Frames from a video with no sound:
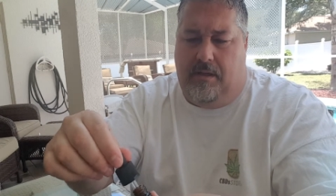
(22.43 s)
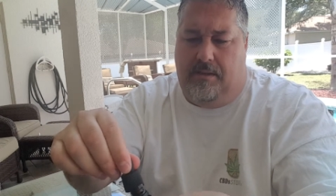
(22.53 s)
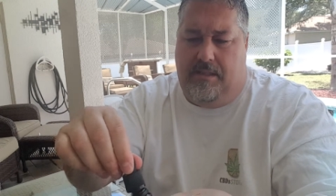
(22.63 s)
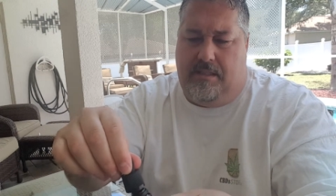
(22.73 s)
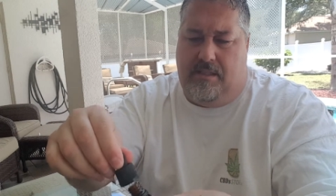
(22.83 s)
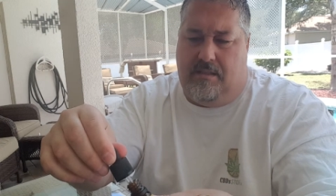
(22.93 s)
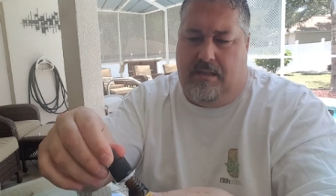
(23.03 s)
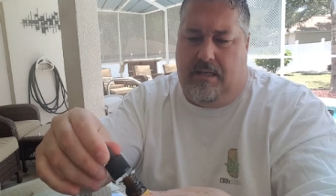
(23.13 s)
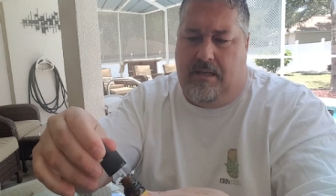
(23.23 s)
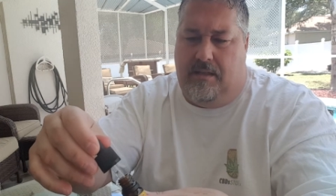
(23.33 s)
This is
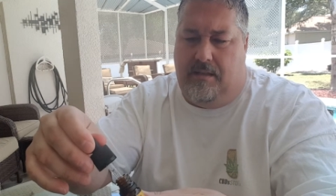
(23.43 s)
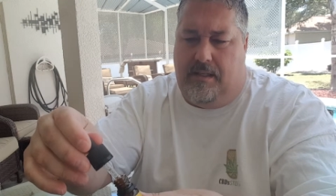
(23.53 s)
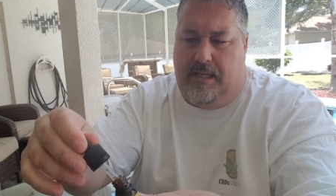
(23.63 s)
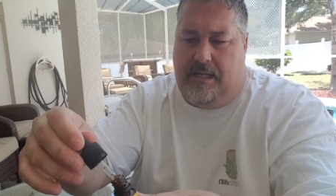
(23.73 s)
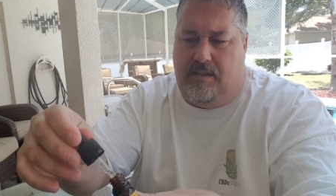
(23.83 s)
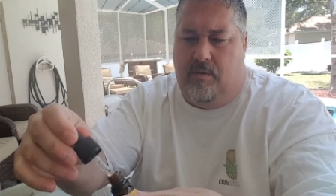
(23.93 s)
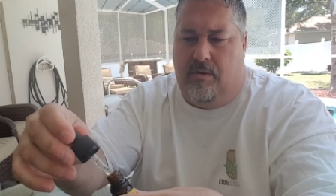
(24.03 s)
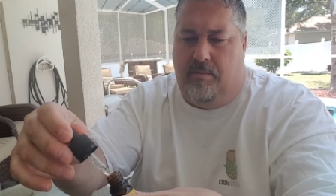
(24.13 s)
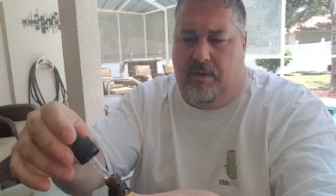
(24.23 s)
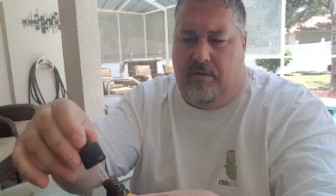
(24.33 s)
a
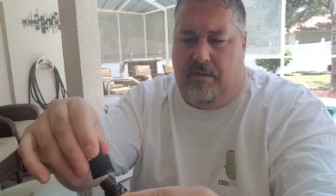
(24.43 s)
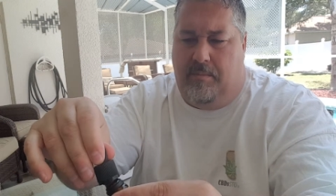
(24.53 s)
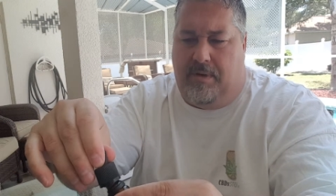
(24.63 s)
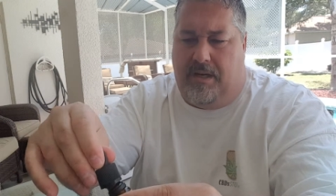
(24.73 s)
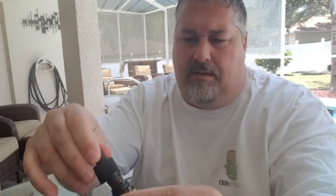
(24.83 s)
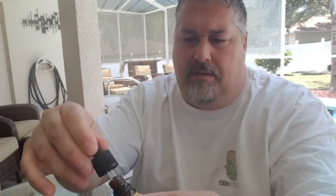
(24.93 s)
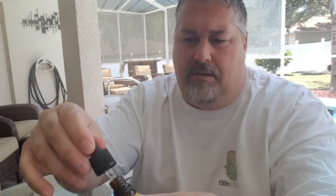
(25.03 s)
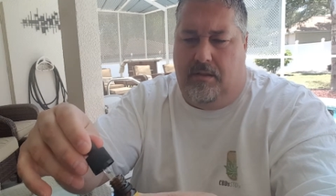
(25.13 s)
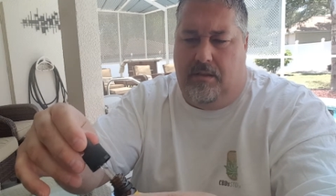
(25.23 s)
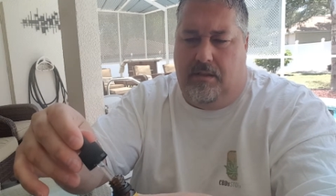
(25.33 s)
200 milligram bottle.
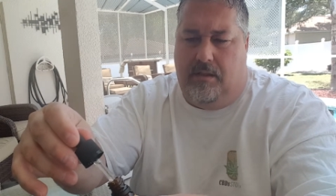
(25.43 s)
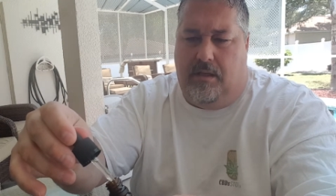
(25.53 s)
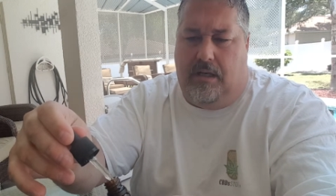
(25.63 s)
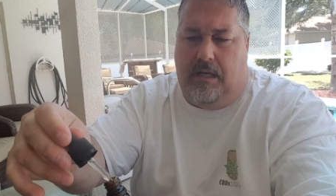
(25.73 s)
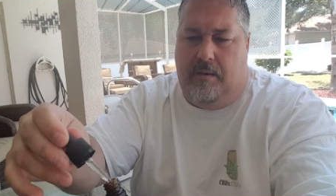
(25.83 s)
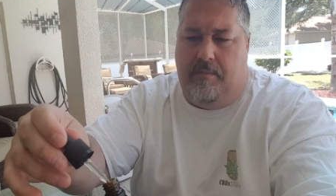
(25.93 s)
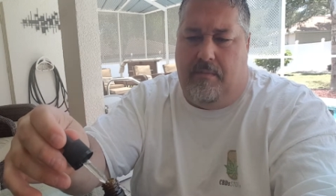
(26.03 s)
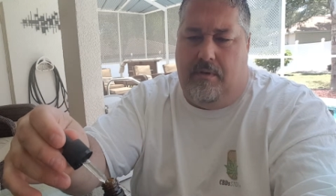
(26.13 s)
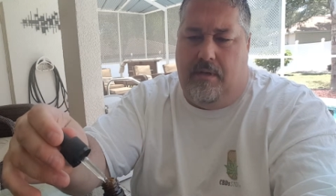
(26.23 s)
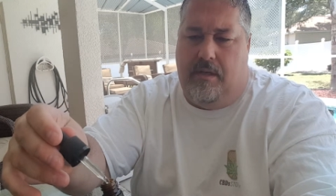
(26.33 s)

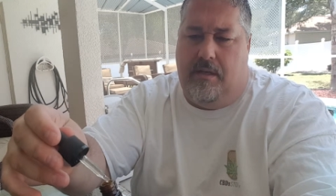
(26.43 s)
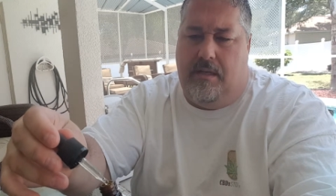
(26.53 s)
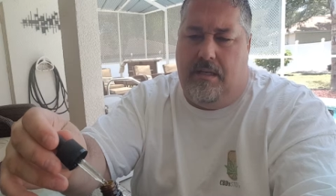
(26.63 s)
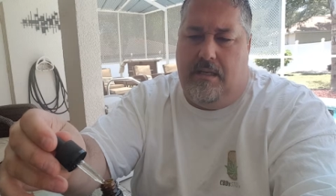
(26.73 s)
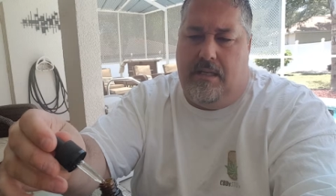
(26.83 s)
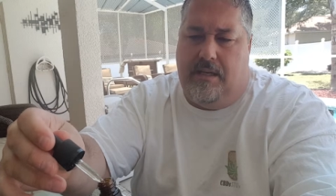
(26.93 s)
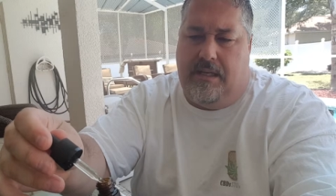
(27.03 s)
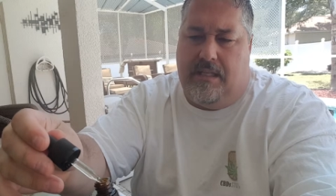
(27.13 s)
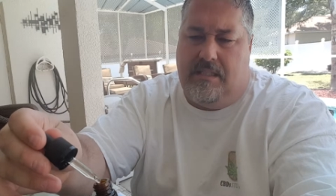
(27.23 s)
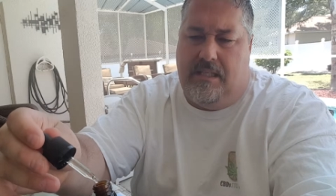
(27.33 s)
Now you
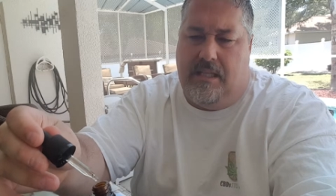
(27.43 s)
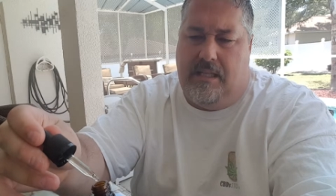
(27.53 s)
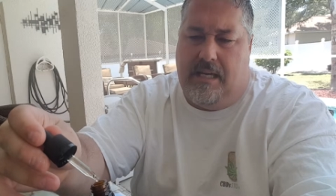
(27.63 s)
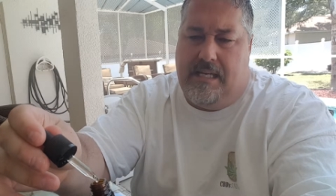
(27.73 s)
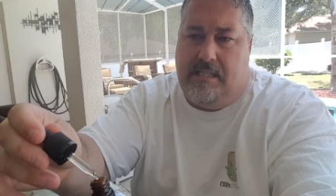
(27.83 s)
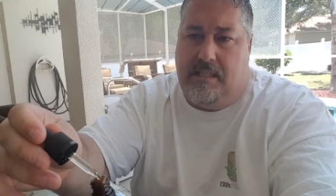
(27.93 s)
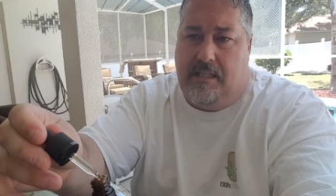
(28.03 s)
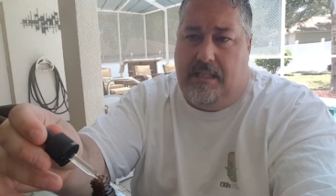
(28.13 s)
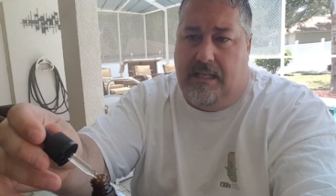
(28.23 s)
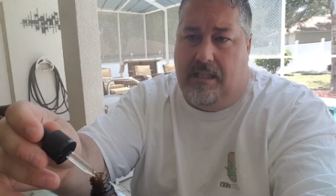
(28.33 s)
can see the nice
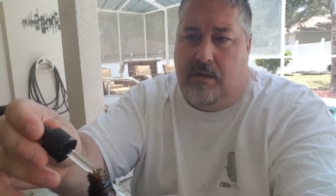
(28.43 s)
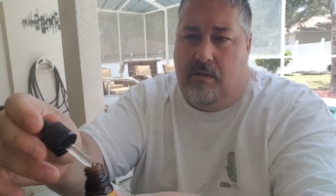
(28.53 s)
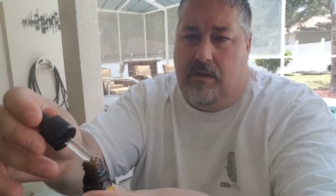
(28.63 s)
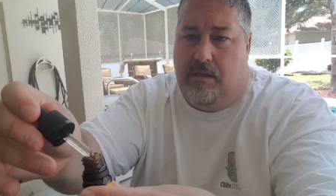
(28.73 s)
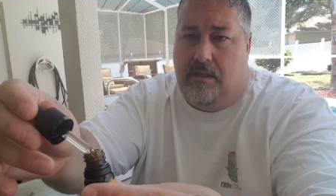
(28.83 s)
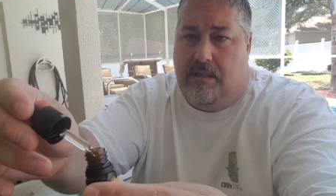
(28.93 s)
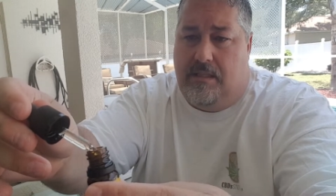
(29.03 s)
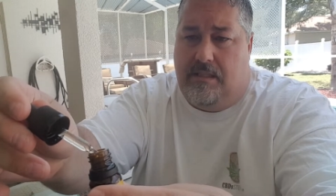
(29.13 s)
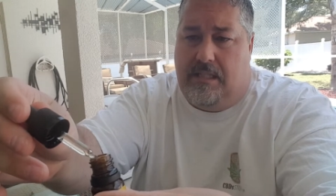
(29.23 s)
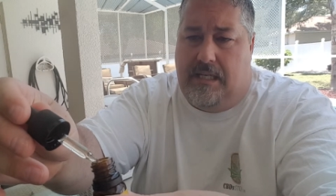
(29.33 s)
yellow
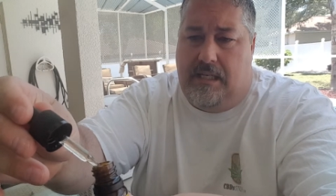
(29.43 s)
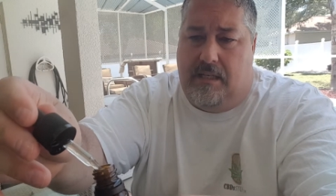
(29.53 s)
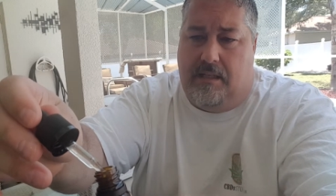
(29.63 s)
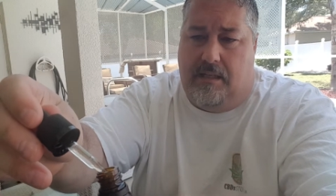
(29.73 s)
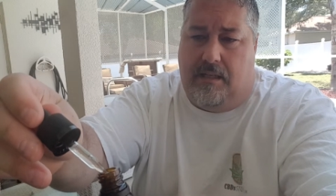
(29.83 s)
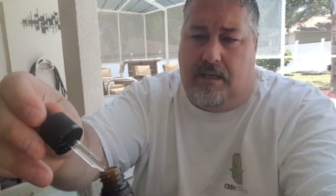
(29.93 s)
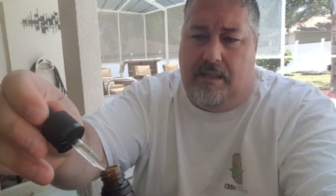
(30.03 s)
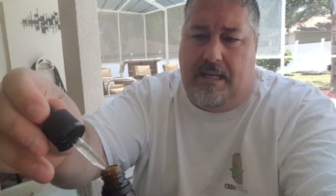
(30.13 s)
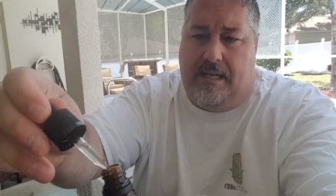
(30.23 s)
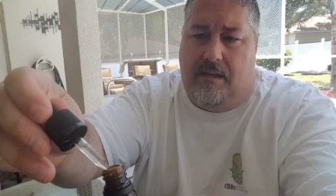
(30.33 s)
tint
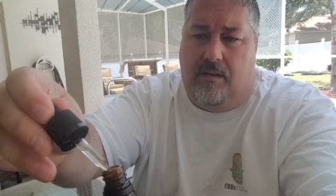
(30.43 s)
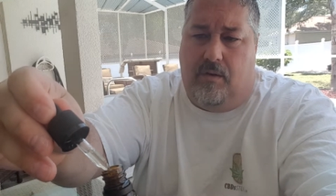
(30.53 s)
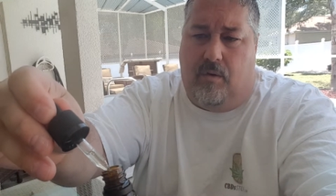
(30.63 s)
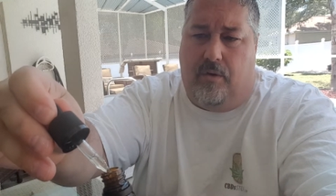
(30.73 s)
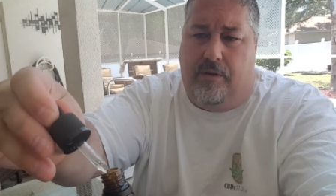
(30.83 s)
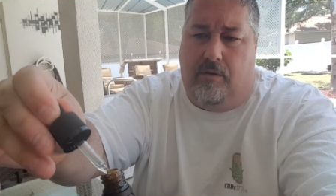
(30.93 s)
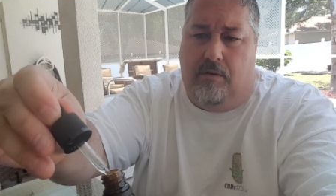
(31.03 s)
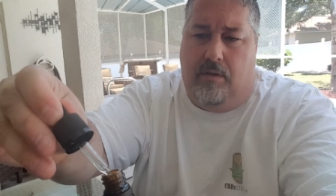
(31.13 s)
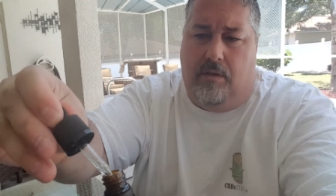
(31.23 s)
on that oil.